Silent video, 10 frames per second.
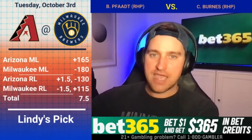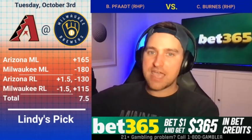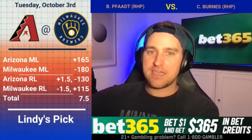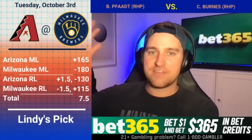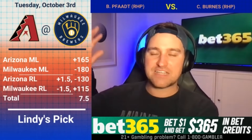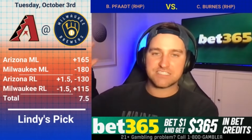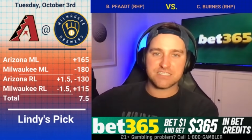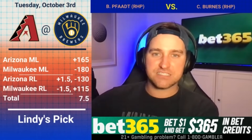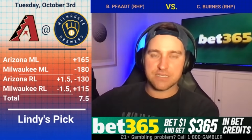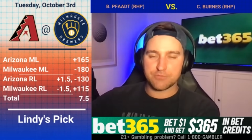hey, that's
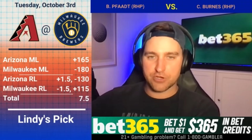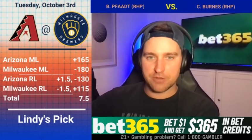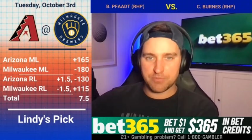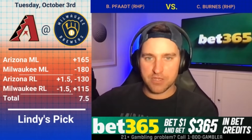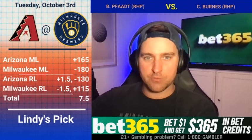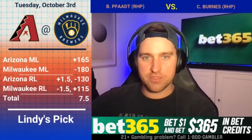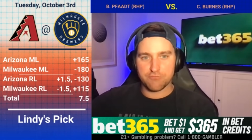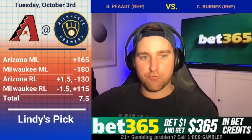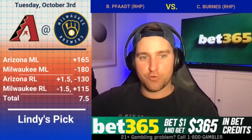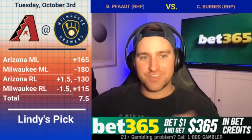the team you're going to play
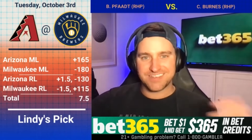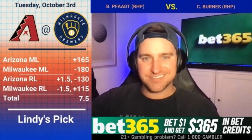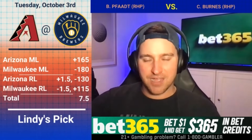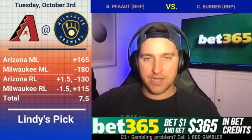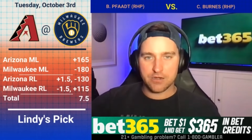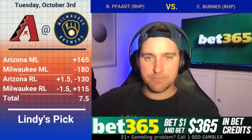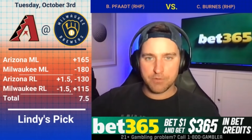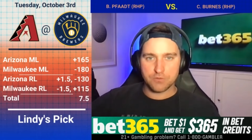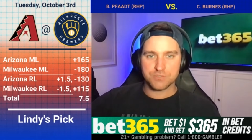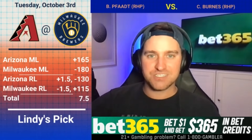with for the entire
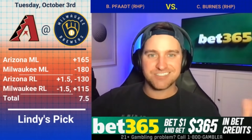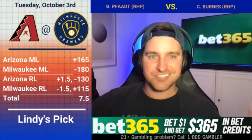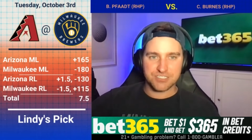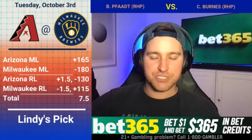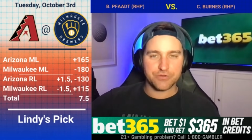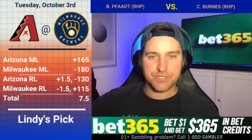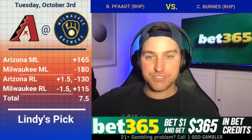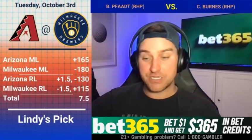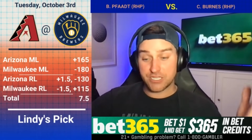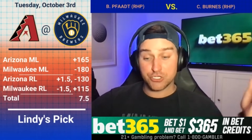postseason
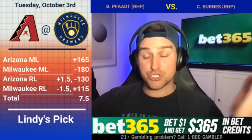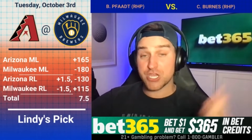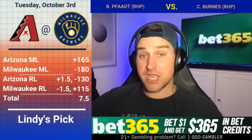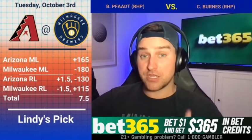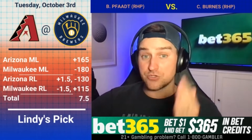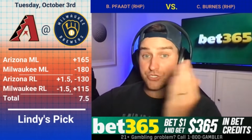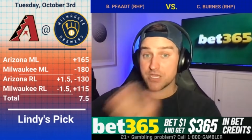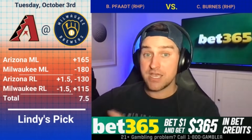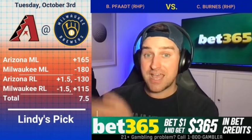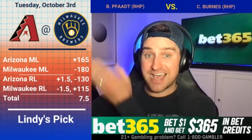series. It can
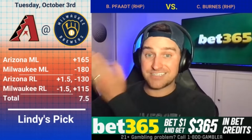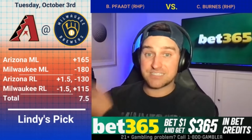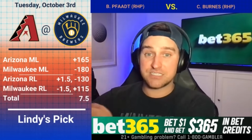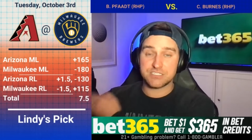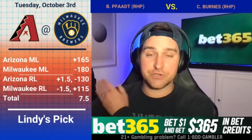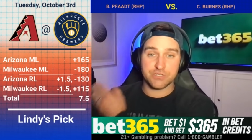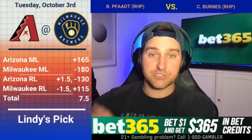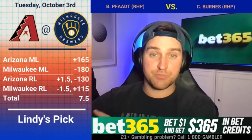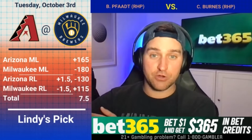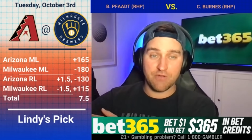change as the
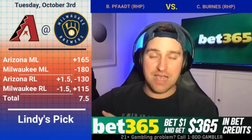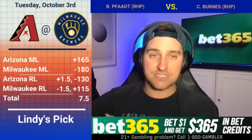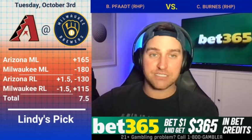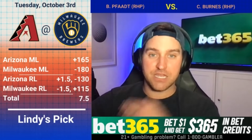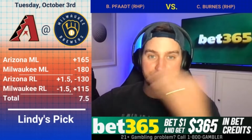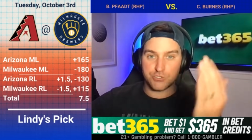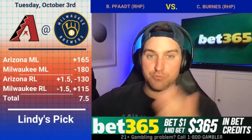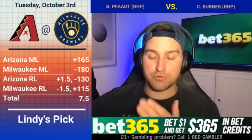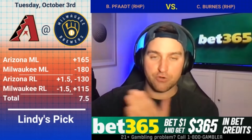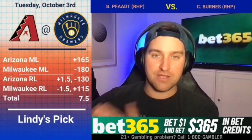series progress, as
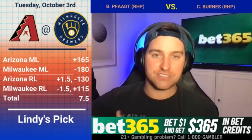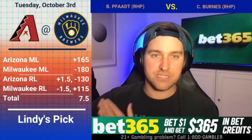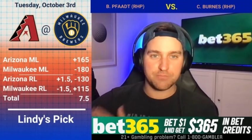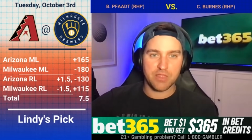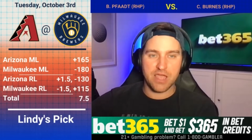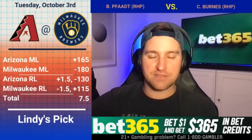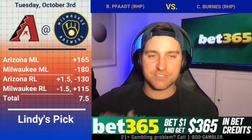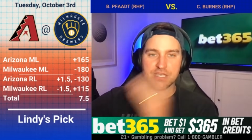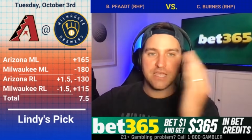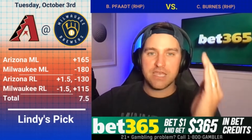you progress in the
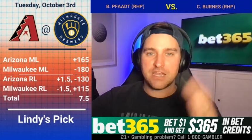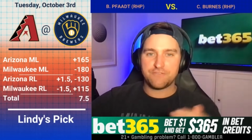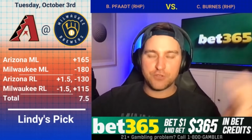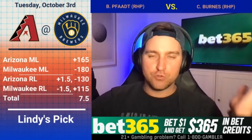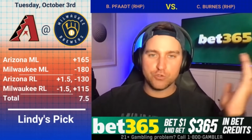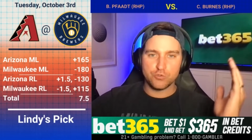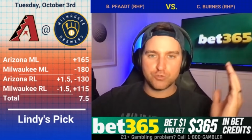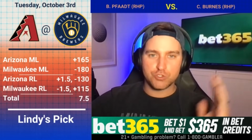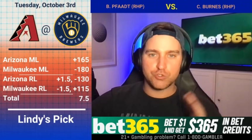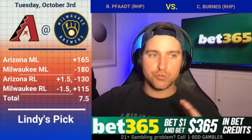playoffs. And if you
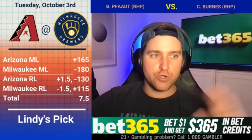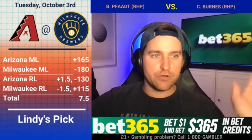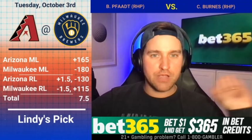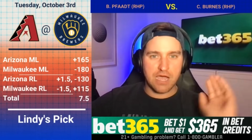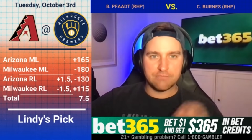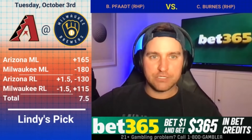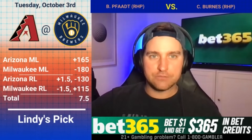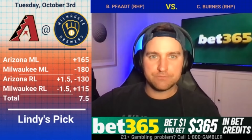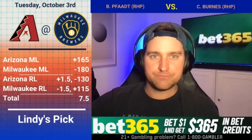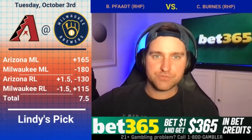lose, you go to
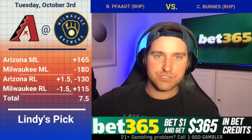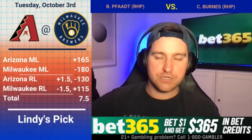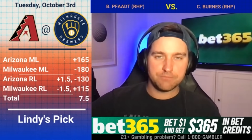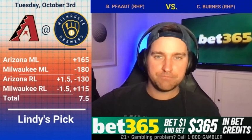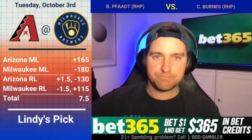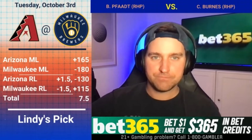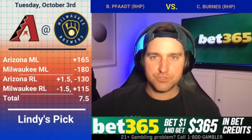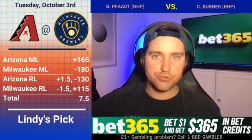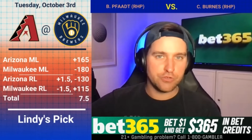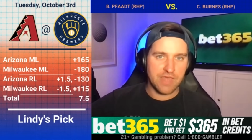Cabo. So
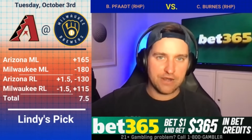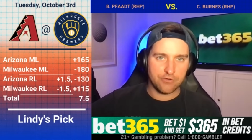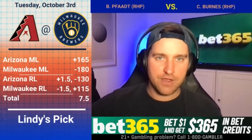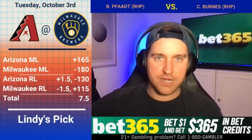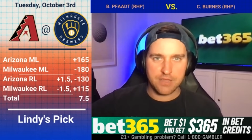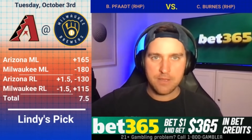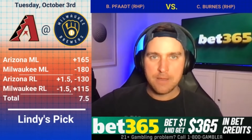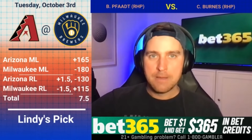you knew that already.